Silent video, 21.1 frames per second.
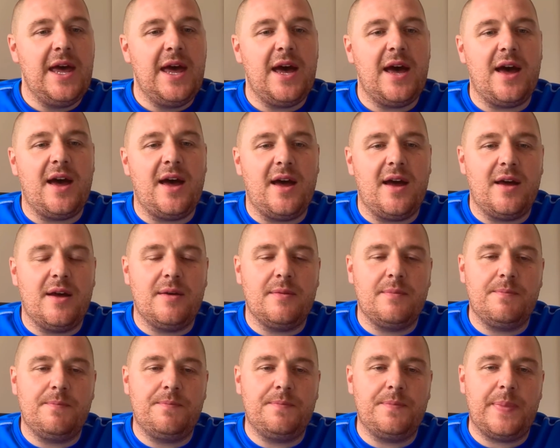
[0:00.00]

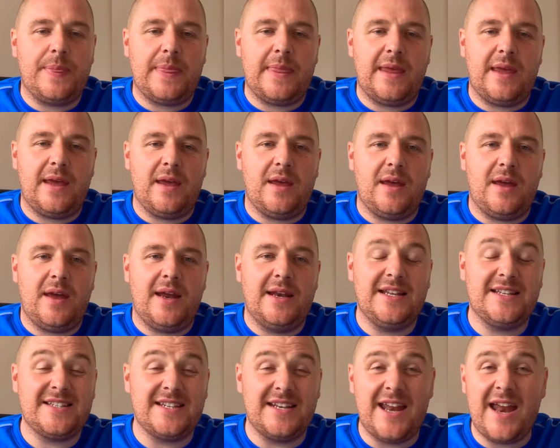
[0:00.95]
And
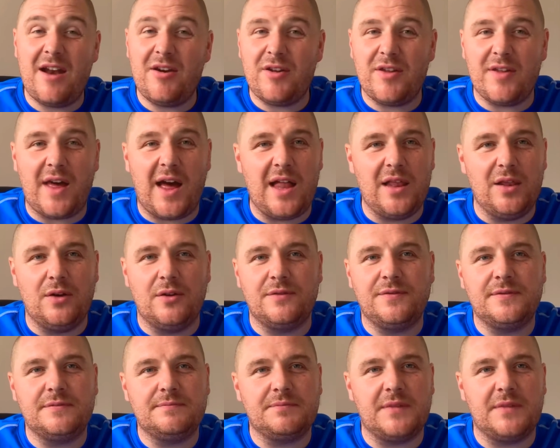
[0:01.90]
it's an area that I love,